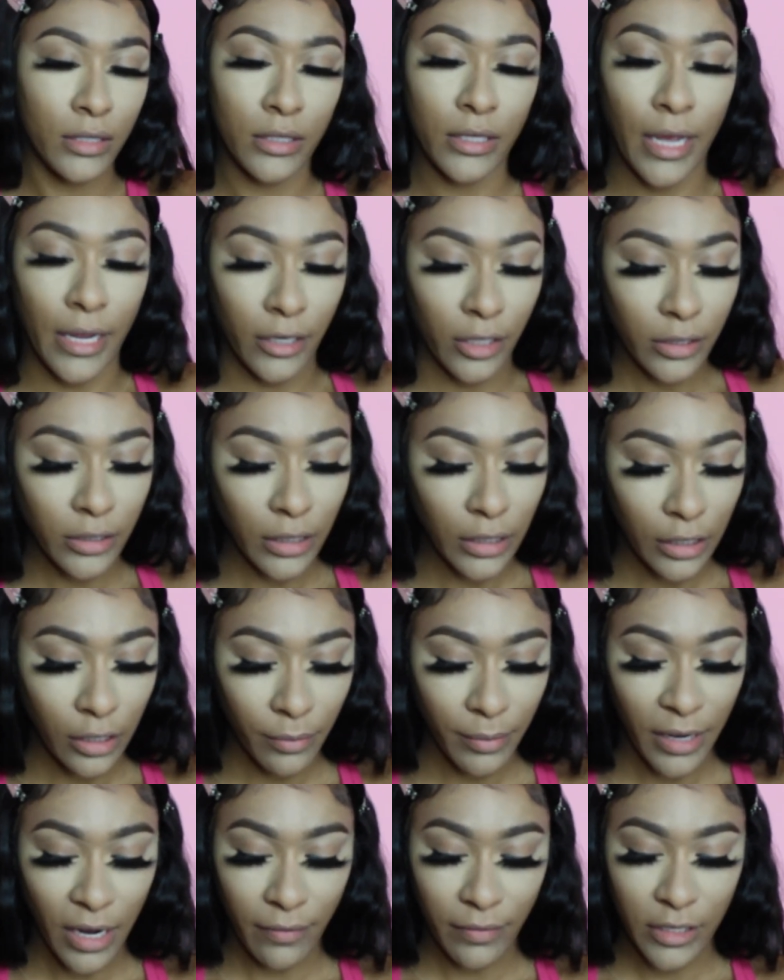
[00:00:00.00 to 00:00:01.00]
Take just a
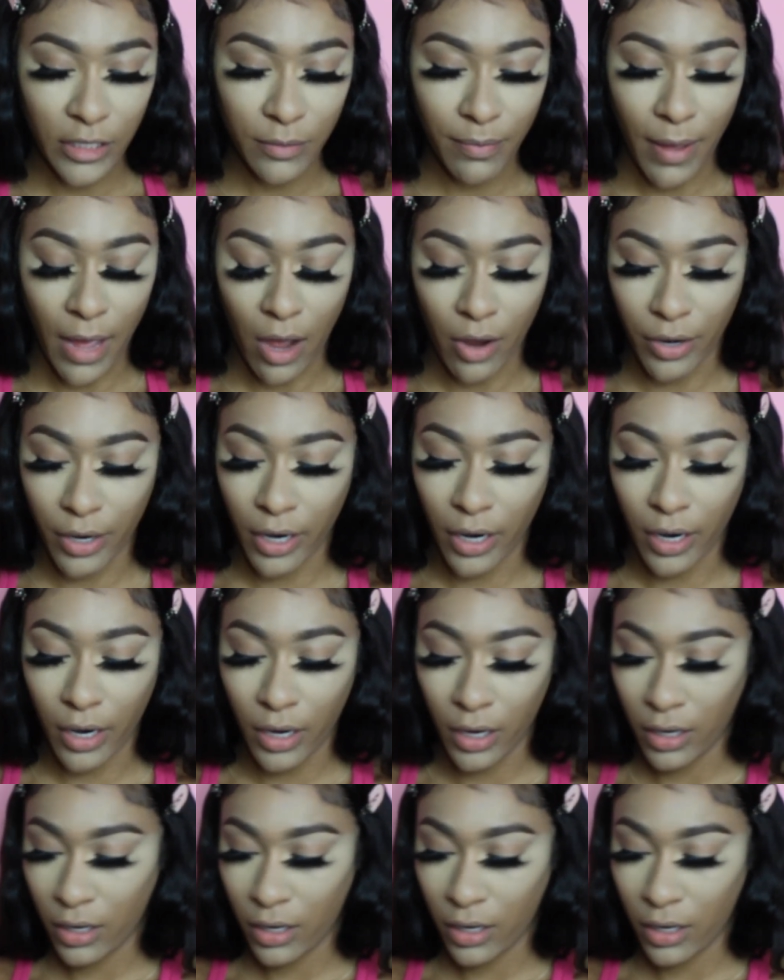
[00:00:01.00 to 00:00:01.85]
little bit of this powder,